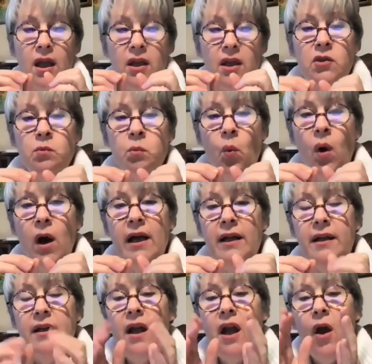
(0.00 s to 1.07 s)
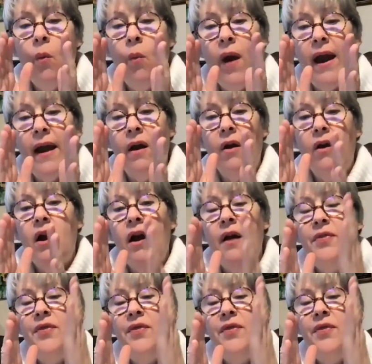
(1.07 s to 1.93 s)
is one where